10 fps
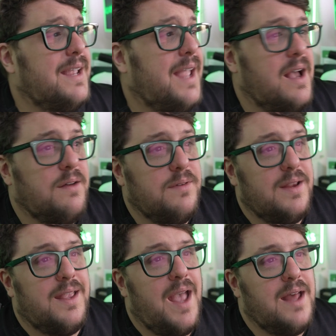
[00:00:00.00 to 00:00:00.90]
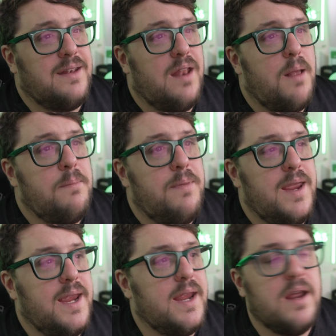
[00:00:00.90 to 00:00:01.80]
account can
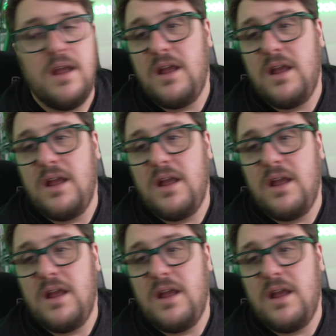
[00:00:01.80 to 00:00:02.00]
be